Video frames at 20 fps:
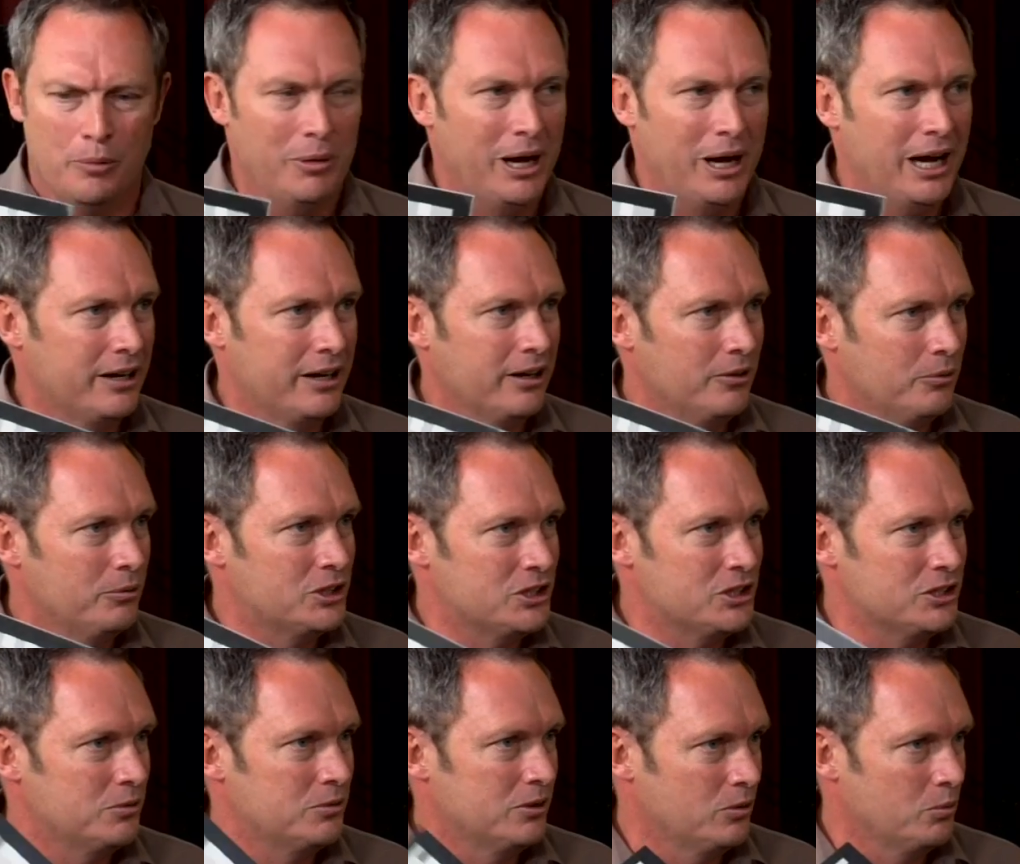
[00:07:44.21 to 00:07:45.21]
a marker, which
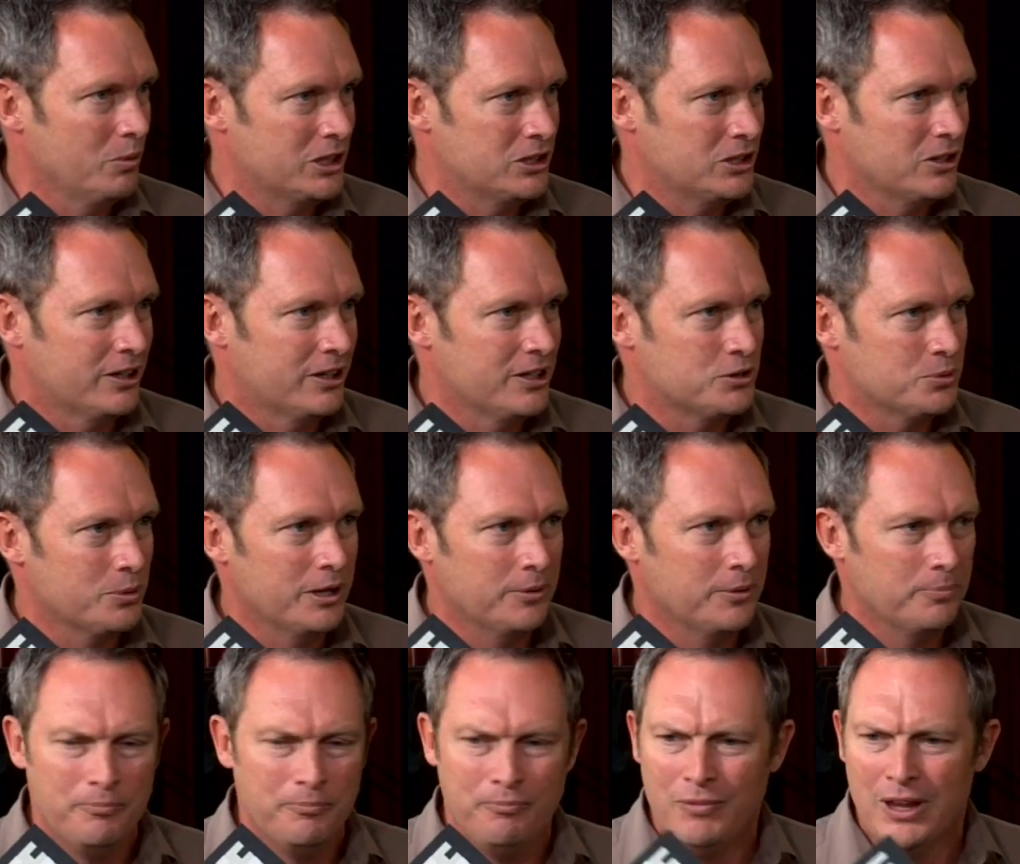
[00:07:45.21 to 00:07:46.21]
is much like this one.
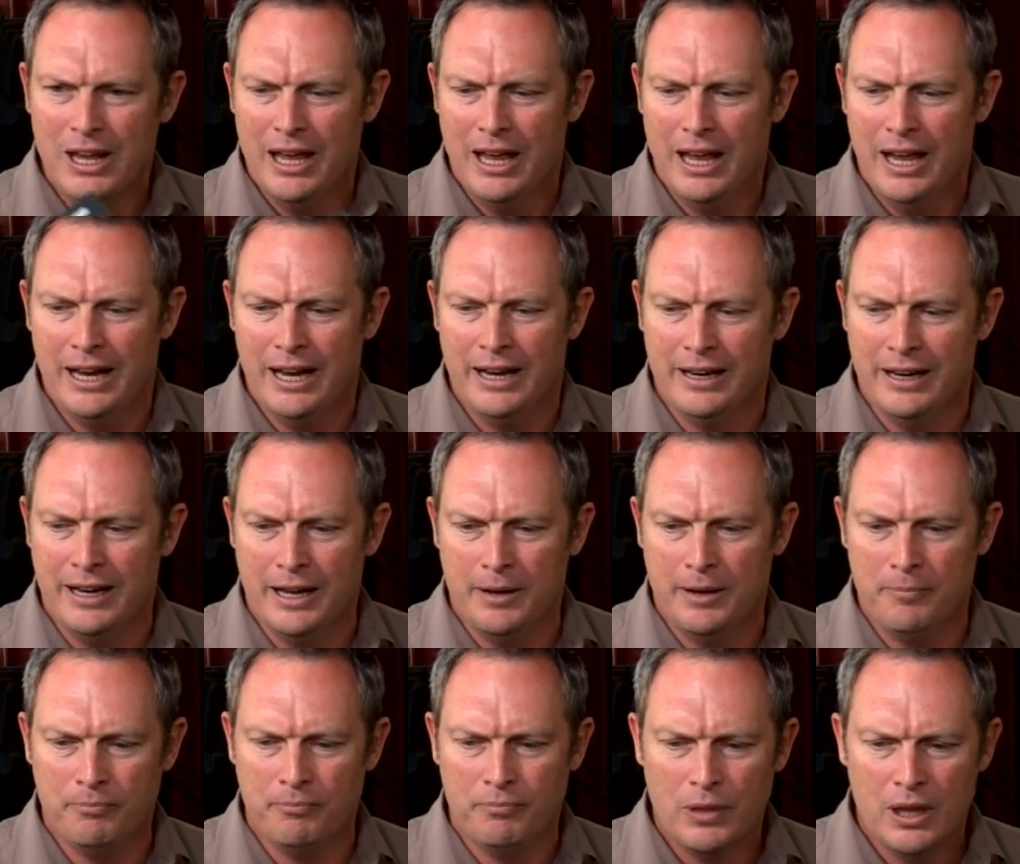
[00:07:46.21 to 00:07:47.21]
Yeah. And um,